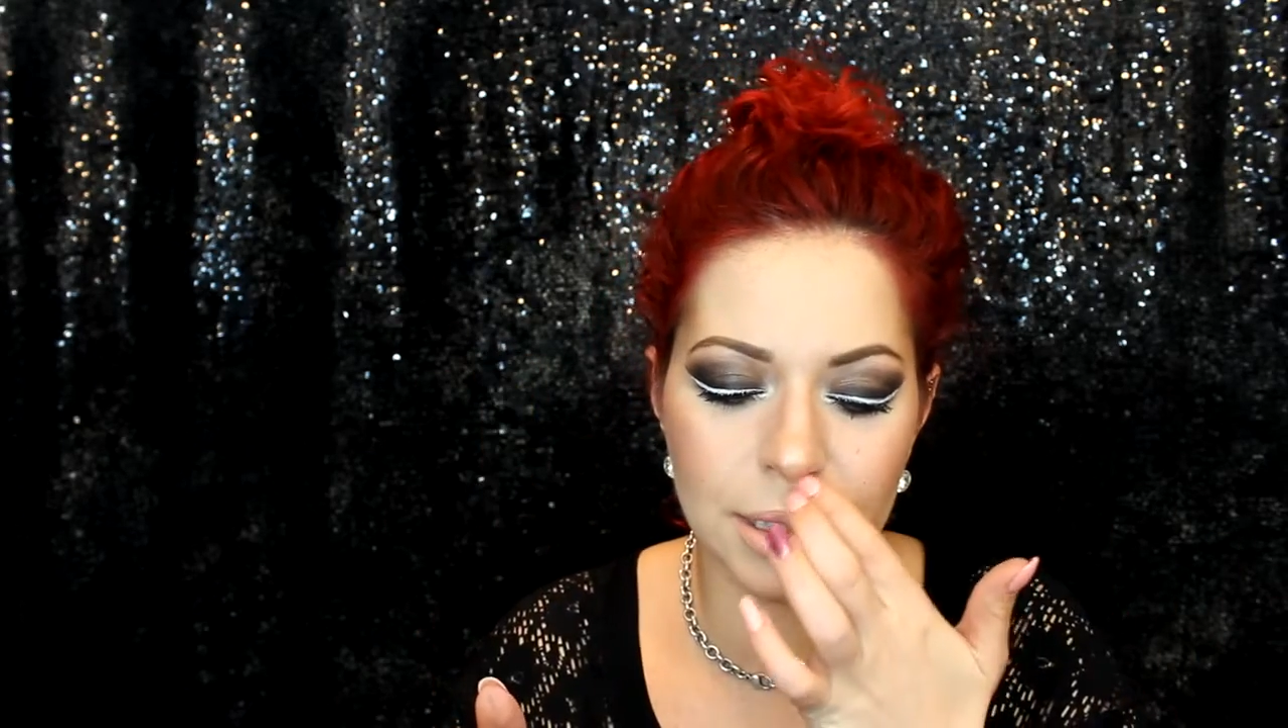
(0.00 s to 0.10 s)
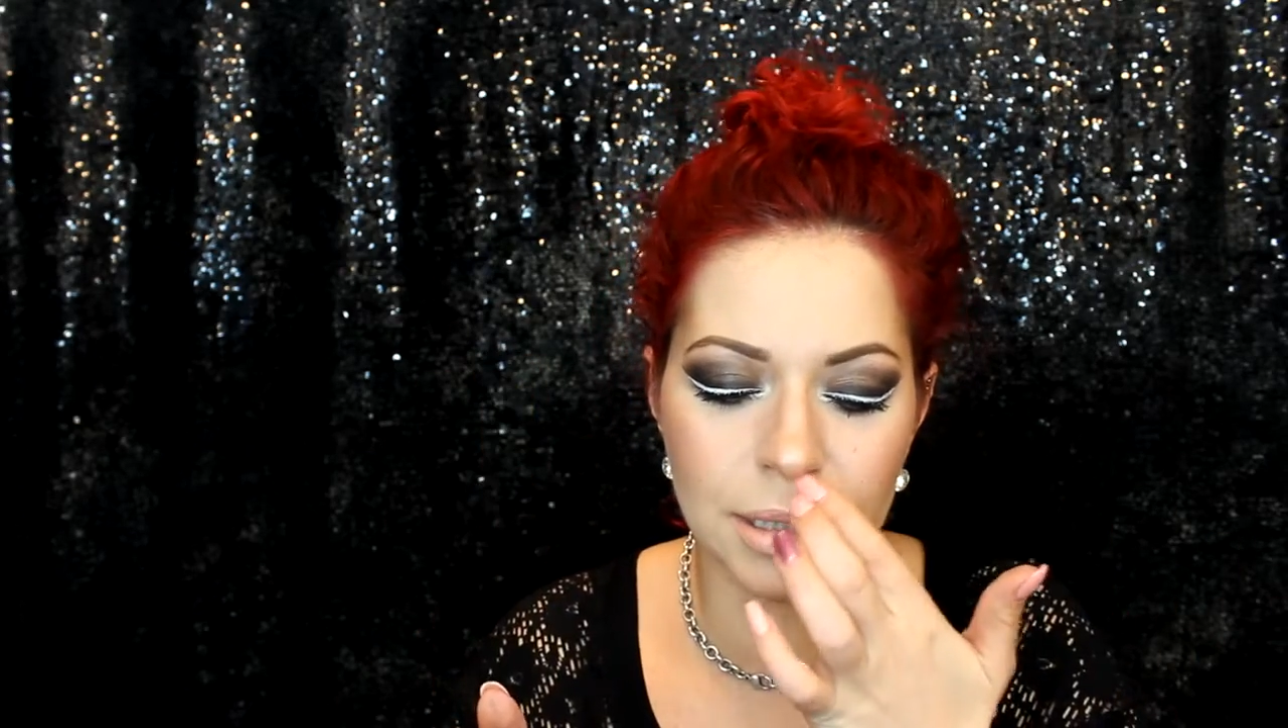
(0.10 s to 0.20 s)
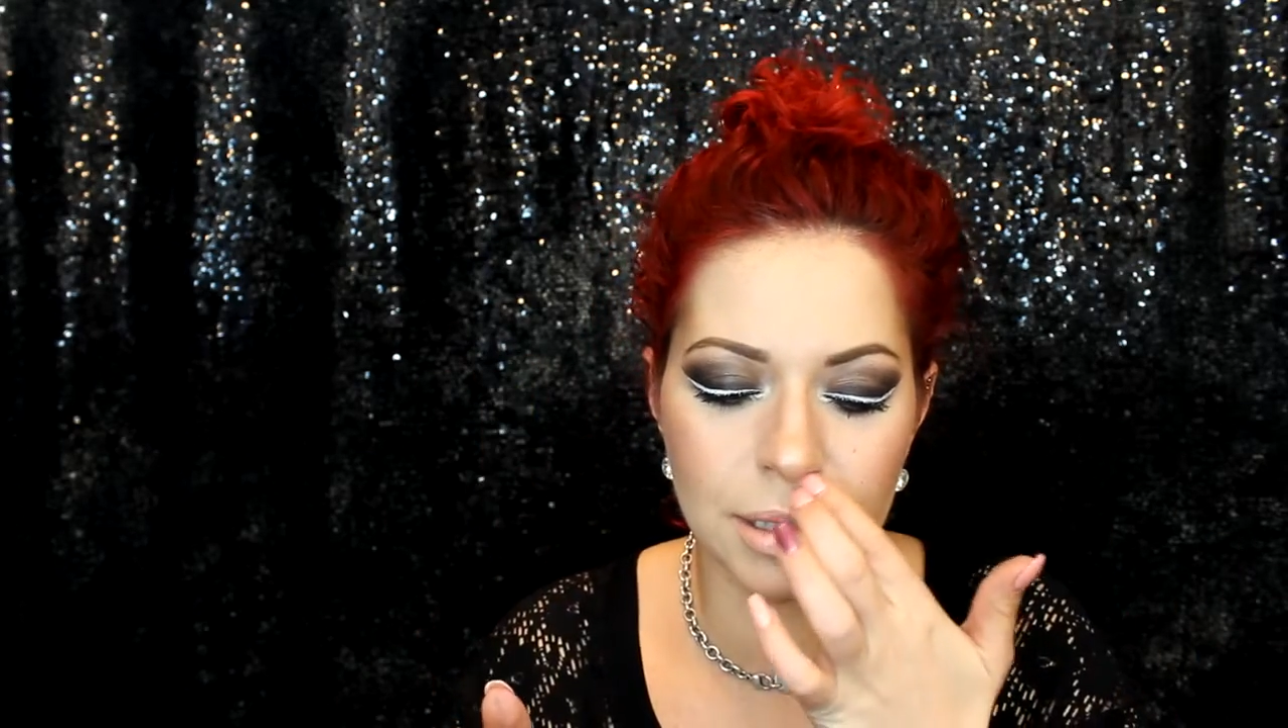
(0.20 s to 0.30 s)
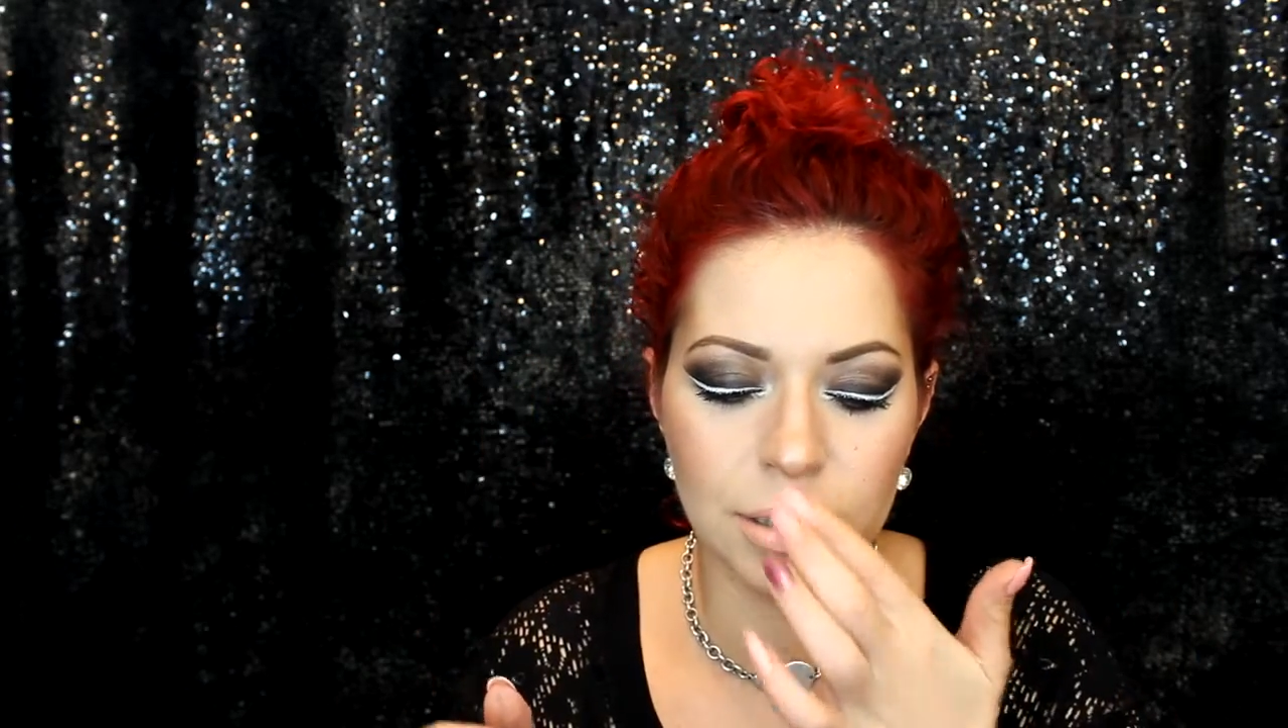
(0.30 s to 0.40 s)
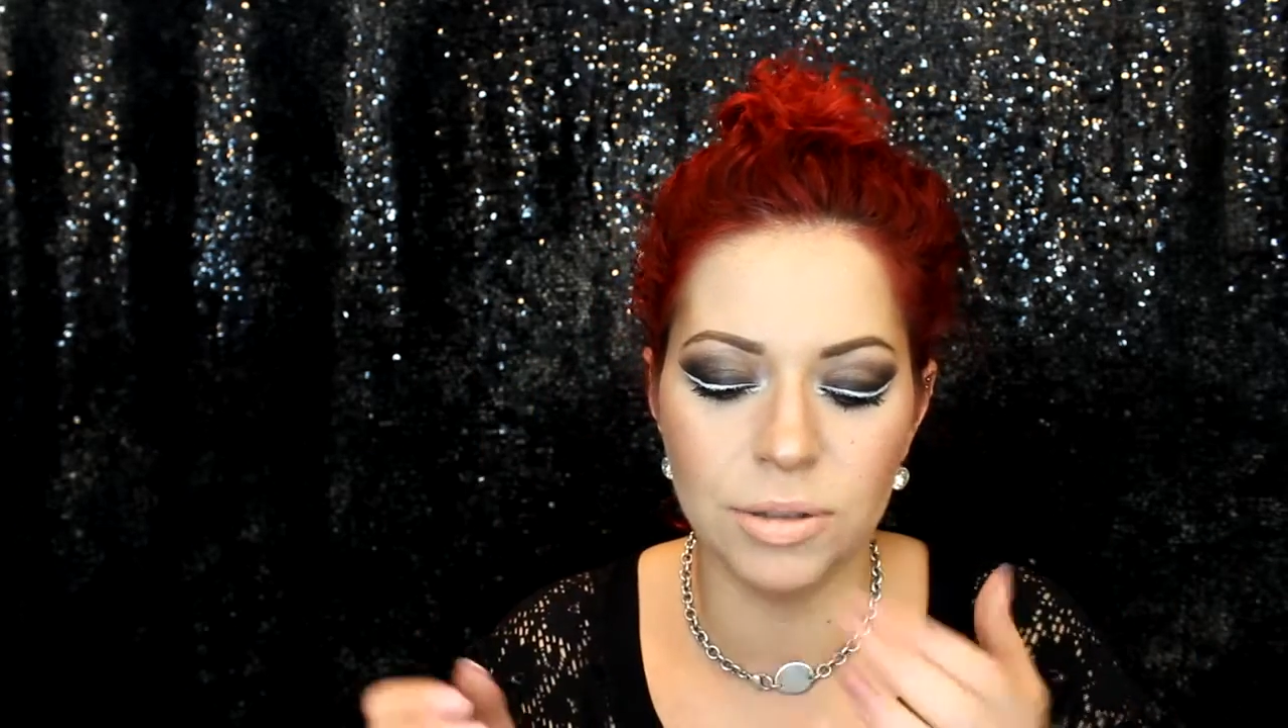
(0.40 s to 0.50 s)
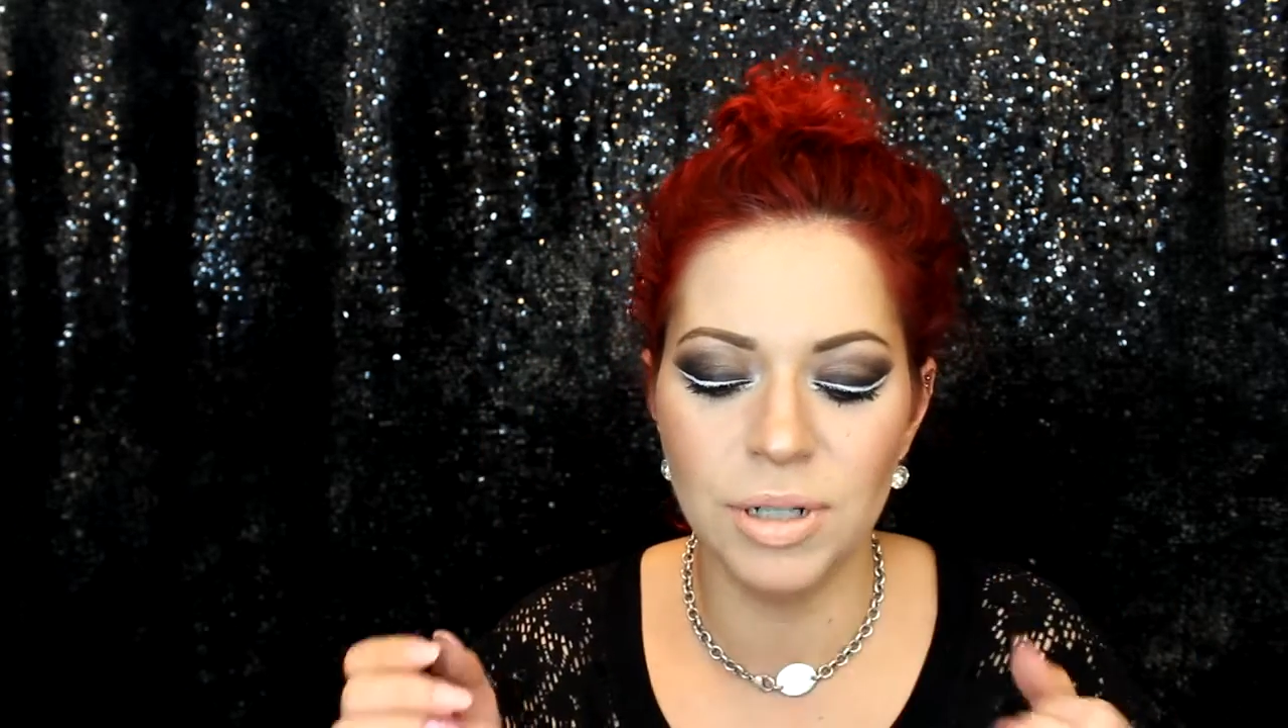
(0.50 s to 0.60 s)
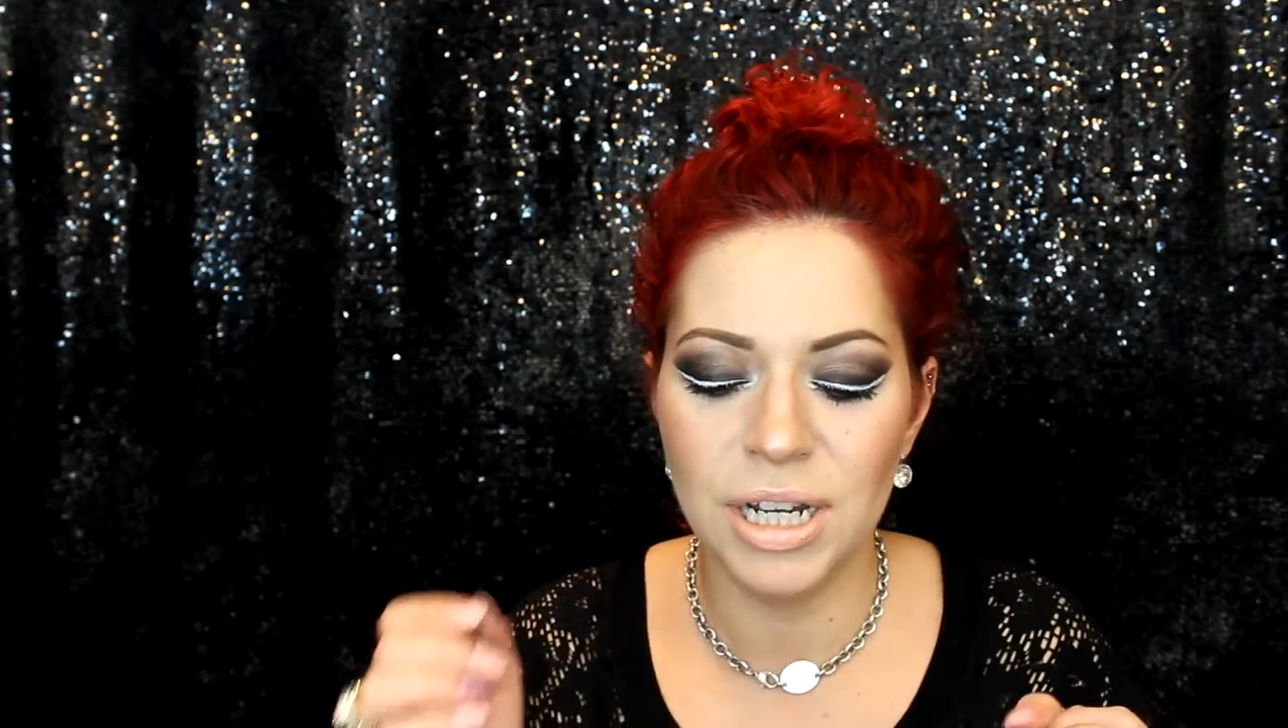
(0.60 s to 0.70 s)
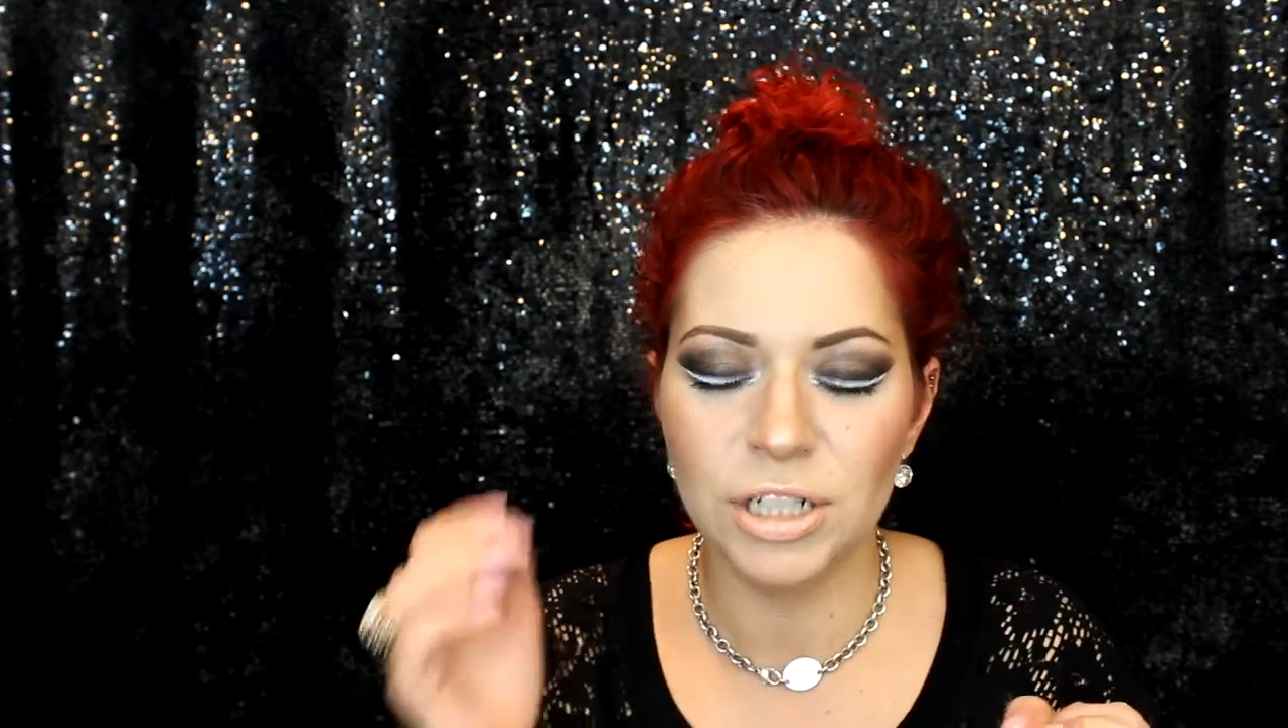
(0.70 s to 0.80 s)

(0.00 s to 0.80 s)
it's to